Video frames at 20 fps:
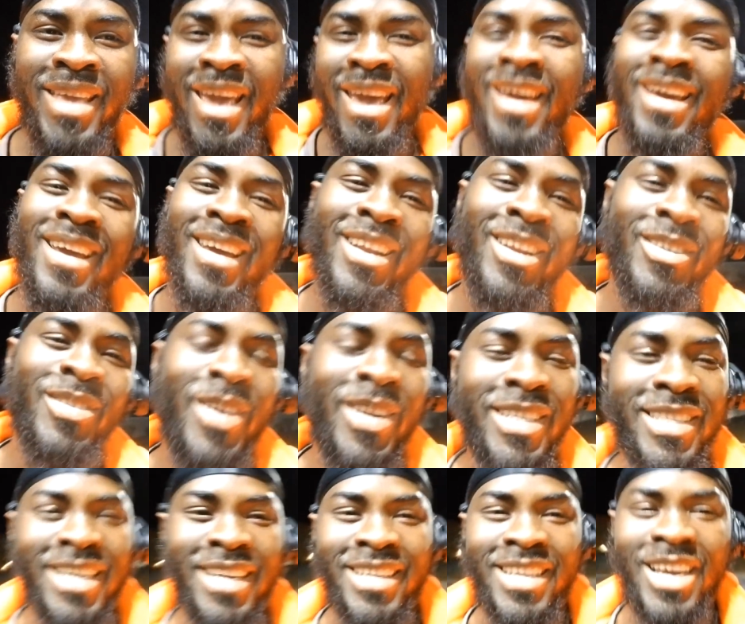Yeah, I
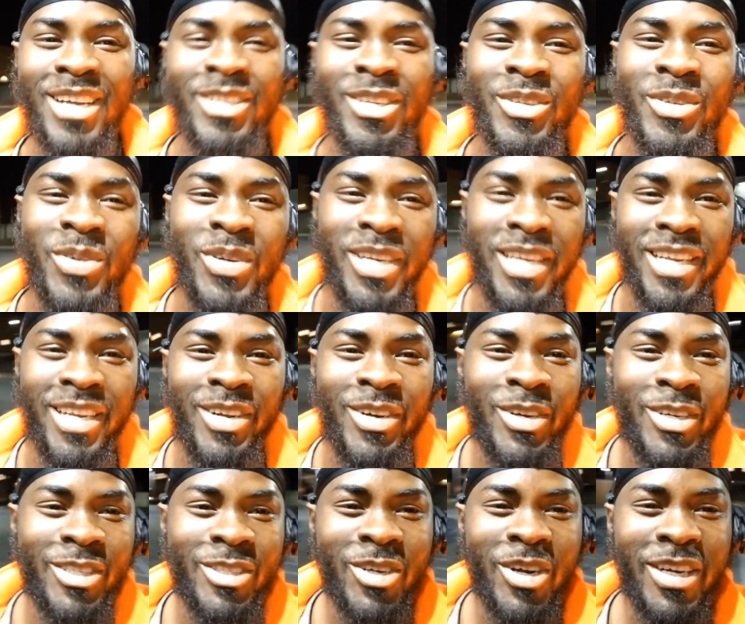just want to say thanks for tuning
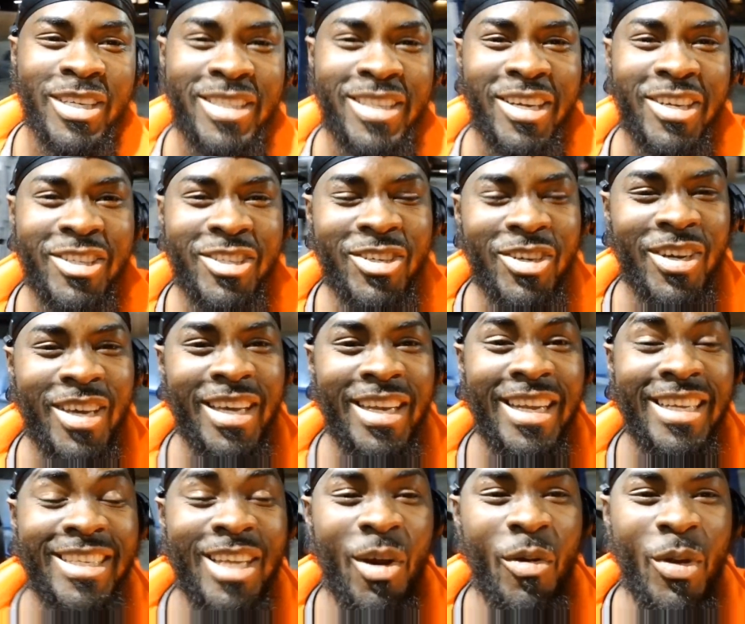in. You know, it's TroyStarz
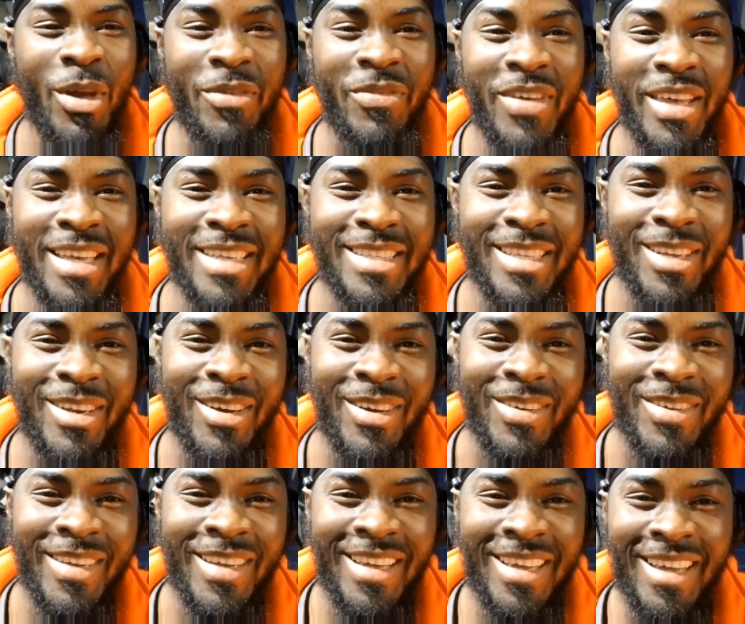trucking, and it's a quick fix, you
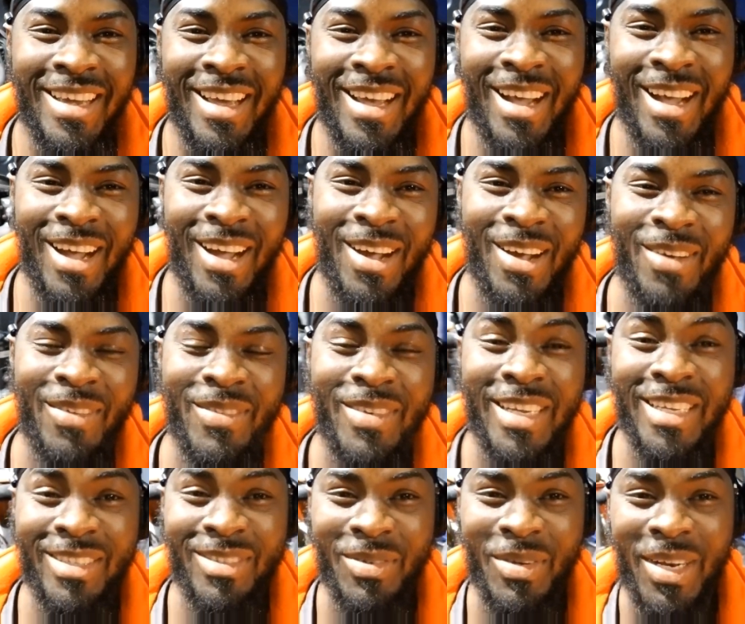know.
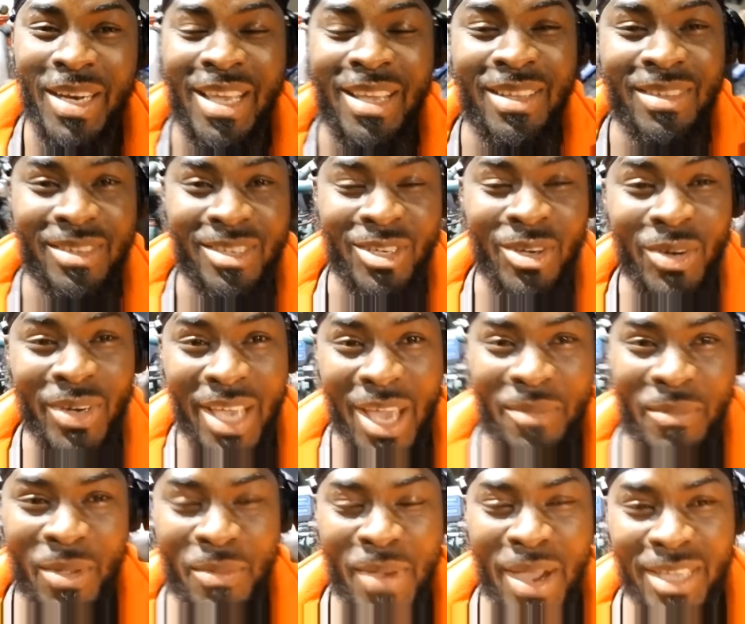Um, this will
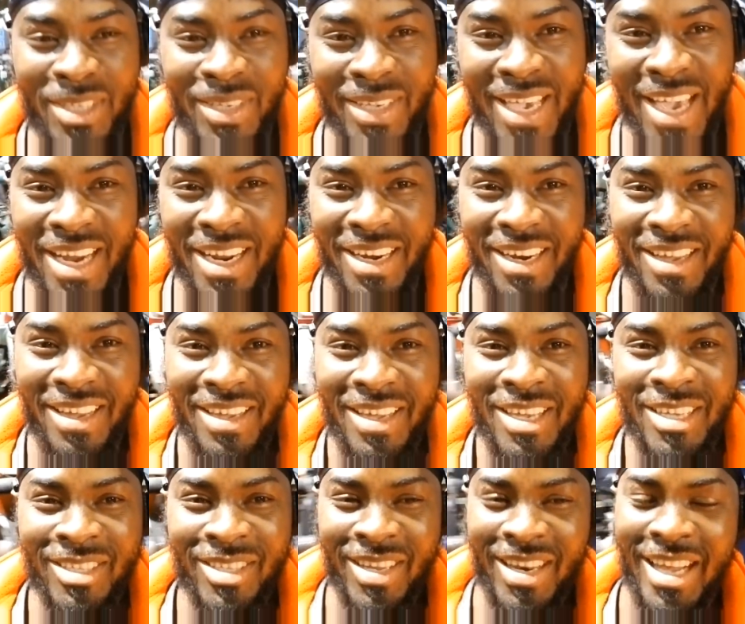should get me back to
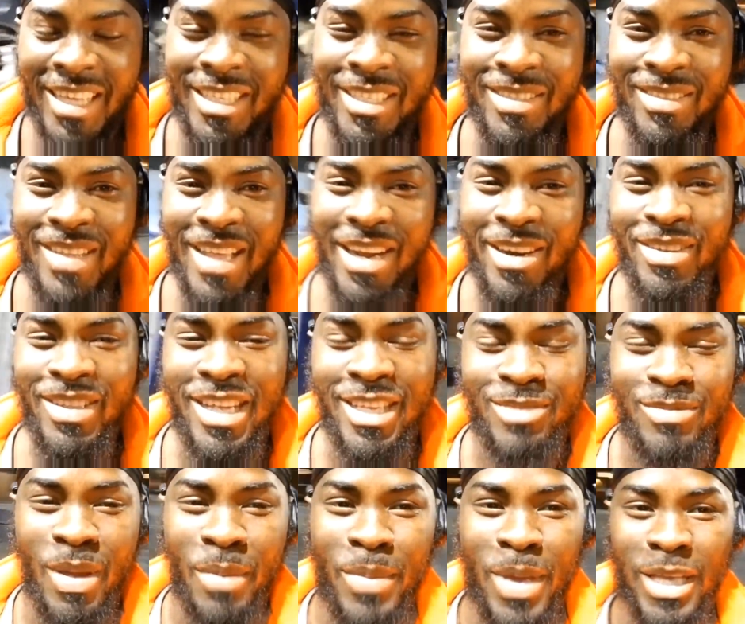Canada, so that's that
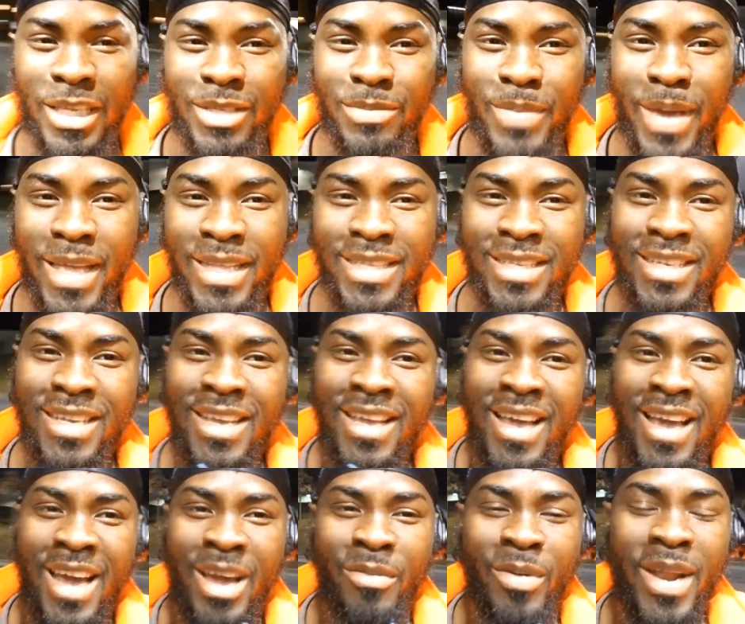that's my best bet.
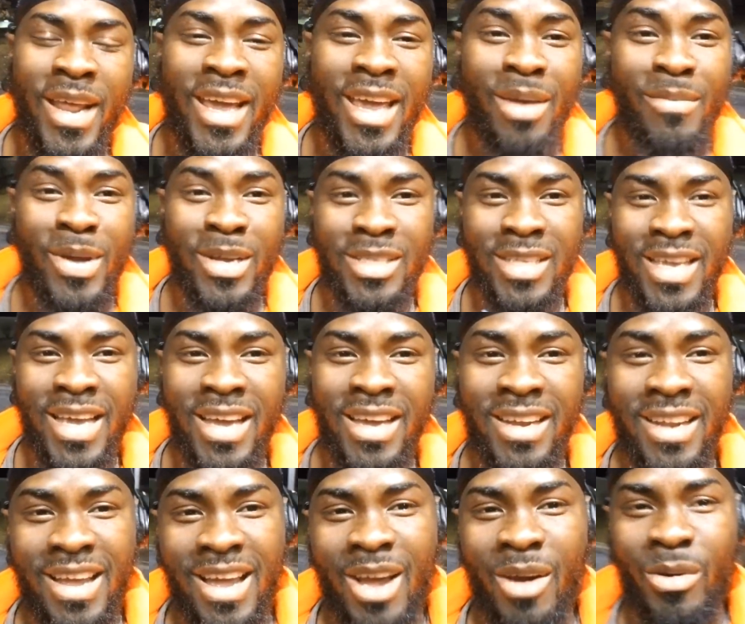And when I get back to
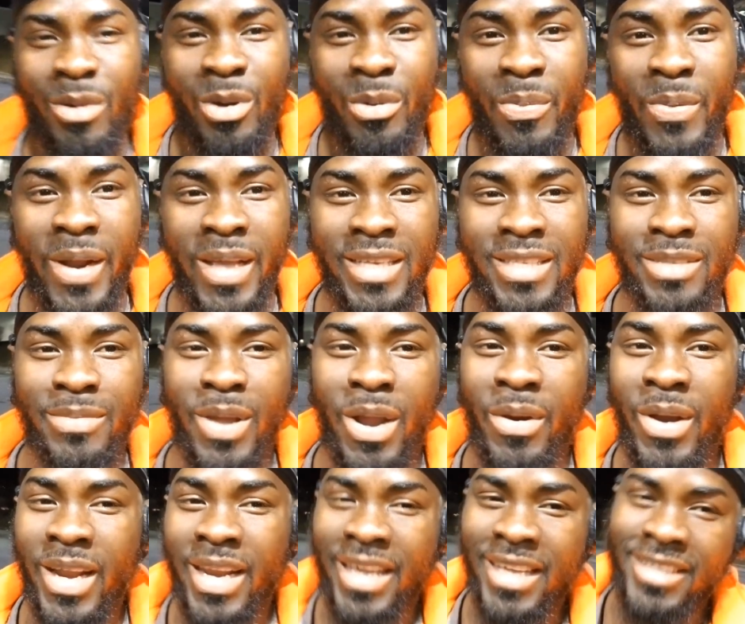Canada, I would replace
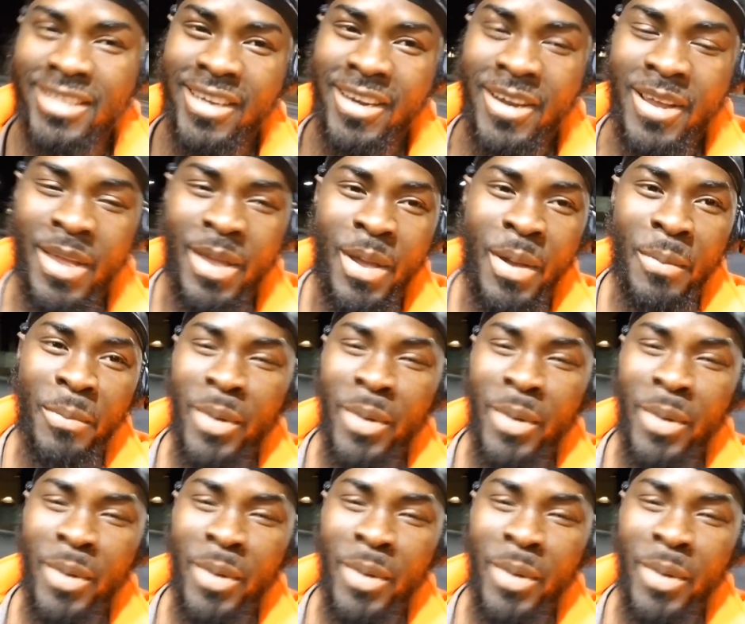my radiator.